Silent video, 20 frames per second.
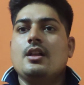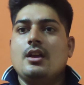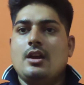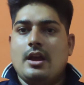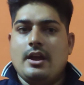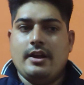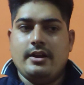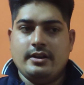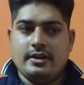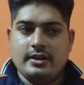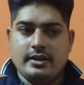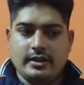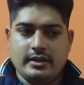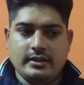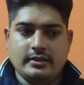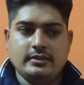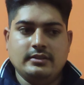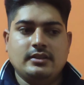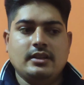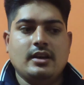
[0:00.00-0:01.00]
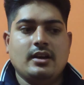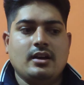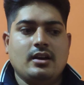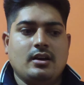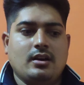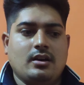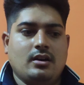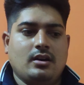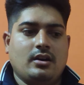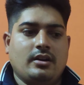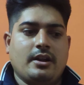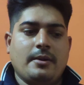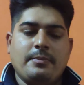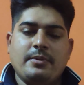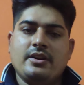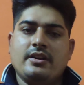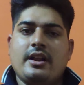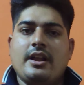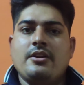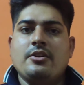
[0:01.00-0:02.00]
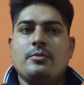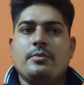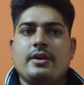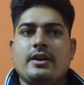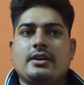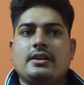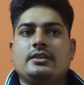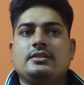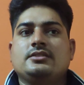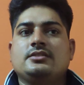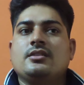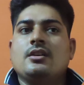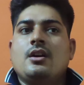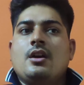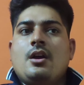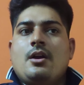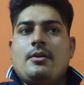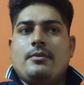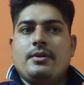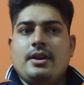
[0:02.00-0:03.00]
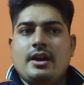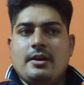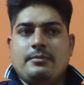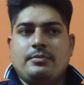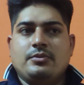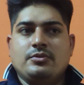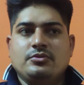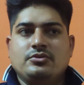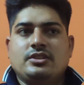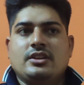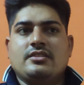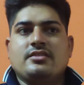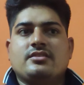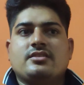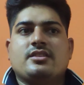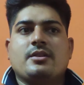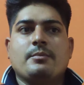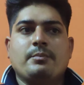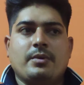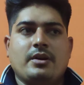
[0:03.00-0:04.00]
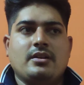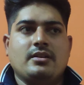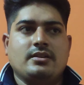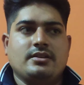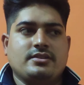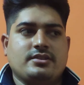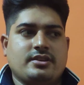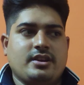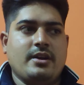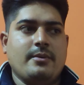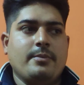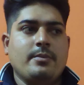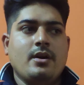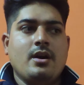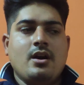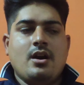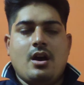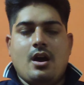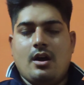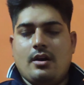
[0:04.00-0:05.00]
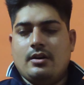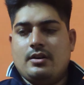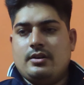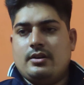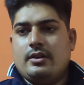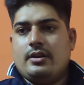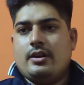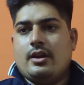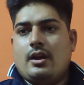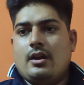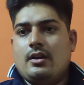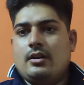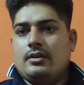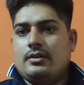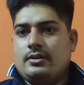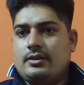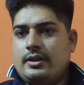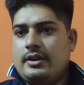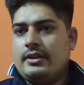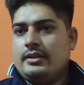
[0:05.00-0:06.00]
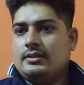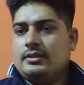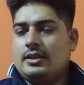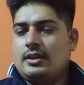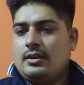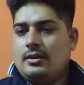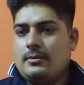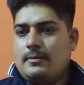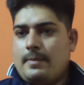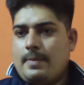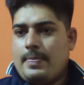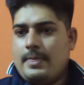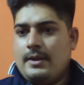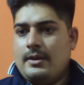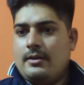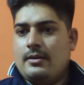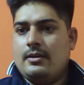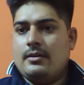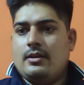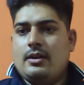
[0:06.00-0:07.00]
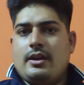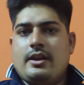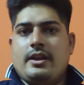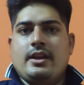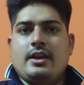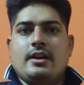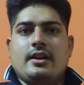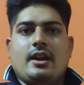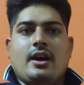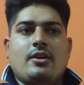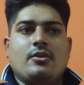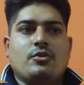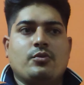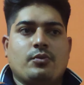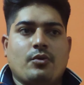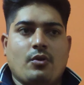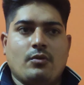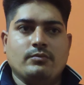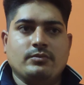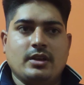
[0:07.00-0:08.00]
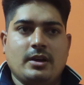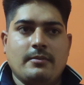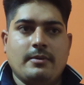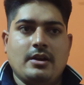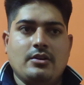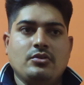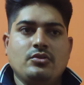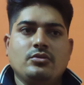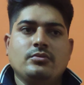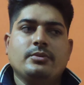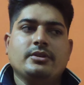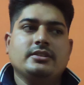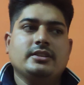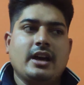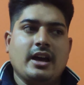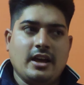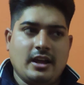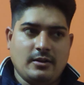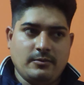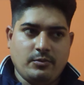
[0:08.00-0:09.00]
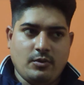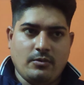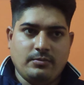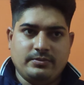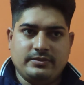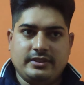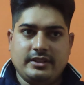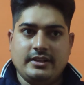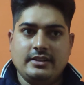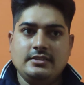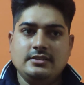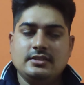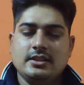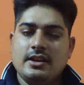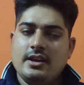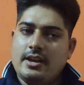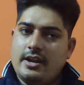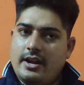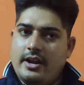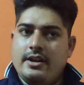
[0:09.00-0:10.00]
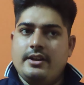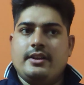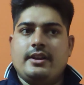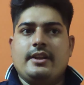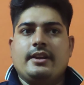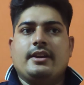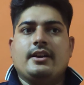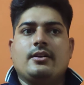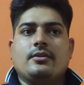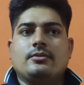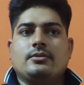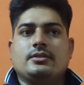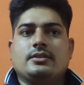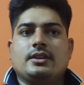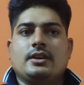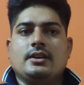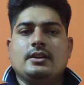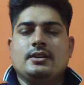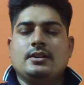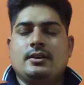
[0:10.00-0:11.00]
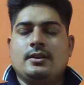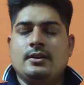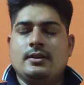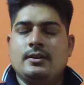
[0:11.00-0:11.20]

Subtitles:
And in the rapid rhino packing, we have to just simple step, take the air out from the balloon with the help of syringe and take out the